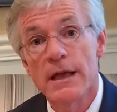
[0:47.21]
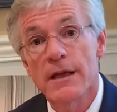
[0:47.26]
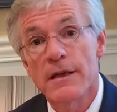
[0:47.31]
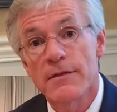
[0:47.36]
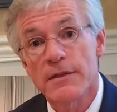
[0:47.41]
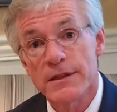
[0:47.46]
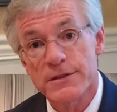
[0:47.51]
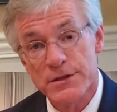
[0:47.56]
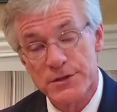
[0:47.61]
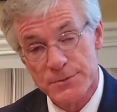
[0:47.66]

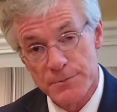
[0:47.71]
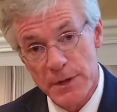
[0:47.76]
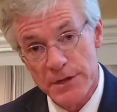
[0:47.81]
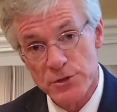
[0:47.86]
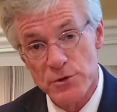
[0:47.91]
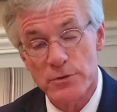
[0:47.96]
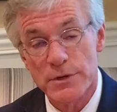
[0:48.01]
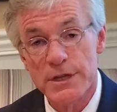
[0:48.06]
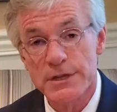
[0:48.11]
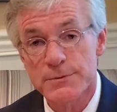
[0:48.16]
that the
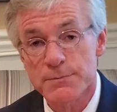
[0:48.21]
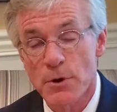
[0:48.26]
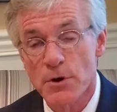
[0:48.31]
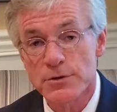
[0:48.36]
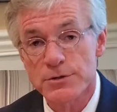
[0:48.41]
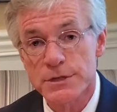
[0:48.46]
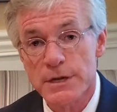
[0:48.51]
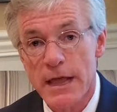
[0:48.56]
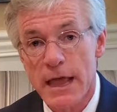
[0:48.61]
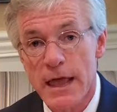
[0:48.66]
special needs
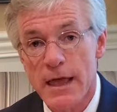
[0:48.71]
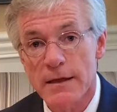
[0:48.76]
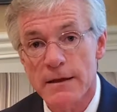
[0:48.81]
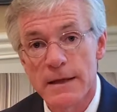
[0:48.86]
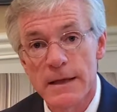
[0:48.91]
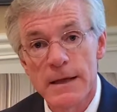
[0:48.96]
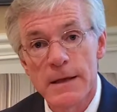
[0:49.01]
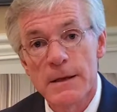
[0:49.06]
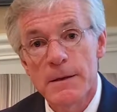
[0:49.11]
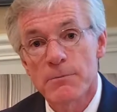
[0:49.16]
person had.
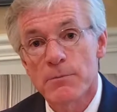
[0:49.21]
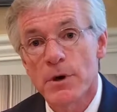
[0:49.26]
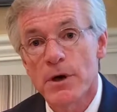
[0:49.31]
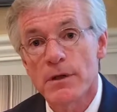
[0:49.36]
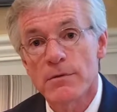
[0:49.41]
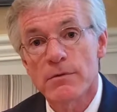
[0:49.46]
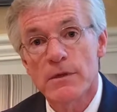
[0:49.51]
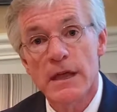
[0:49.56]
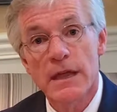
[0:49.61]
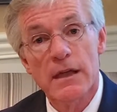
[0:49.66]

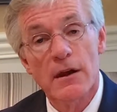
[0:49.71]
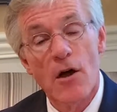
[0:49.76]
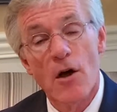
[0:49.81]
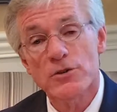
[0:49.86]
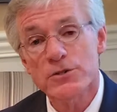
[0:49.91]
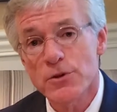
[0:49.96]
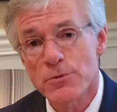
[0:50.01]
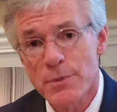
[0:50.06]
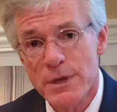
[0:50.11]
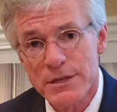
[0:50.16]
But it can
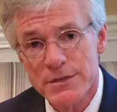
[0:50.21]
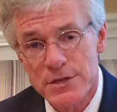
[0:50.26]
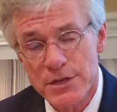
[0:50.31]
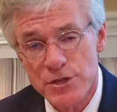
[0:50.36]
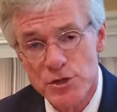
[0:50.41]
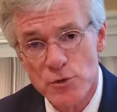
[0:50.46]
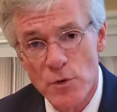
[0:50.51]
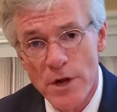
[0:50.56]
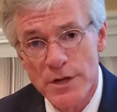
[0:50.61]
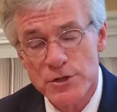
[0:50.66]
also be a
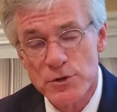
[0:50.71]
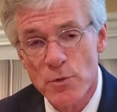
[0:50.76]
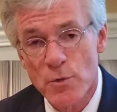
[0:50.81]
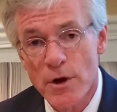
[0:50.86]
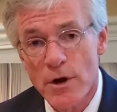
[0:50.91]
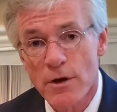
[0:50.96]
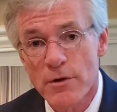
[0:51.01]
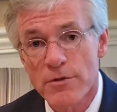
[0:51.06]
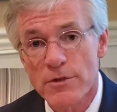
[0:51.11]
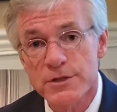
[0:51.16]
situation
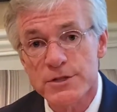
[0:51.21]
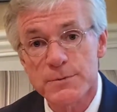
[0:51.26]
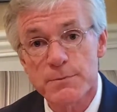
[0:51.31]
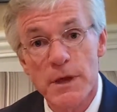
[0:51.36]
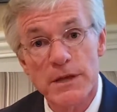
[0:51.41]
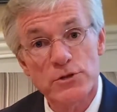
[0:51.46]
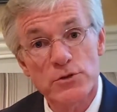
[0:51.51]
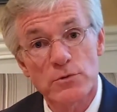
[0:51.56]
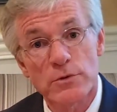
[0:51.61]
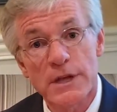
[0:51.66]
where the
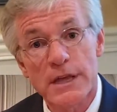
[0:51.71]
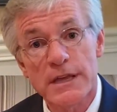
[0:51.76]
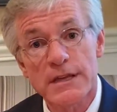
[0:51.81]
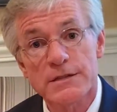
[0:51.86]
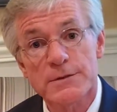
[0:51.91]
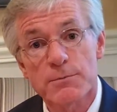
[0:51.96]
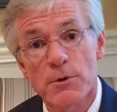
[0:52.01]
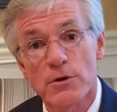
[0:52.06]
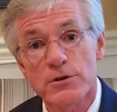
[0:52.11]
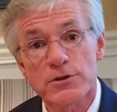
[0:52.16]
special needs
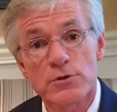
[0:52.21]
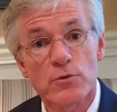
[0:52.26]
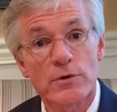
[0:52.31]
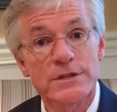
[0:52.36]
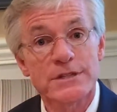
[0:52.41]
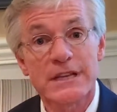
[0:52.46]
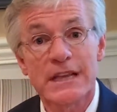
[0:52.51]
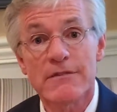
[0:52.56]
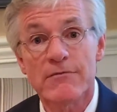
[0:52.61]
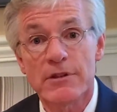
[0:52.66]
person
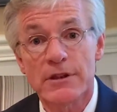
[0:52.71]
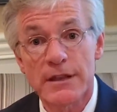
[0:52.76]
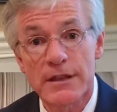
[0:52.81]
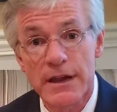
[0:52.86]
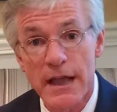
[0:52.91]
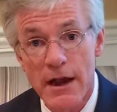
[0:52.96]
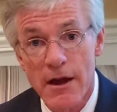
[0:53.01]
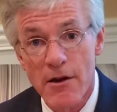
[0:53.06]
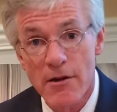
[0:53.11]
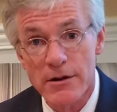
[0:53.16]
received an
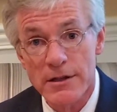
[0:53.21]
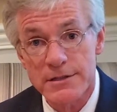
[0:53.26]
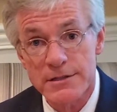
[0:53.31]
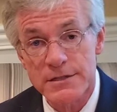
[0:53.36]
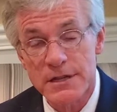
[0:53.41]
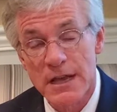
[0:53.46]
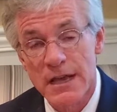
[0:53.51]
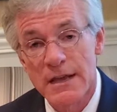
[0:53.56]
inheritance.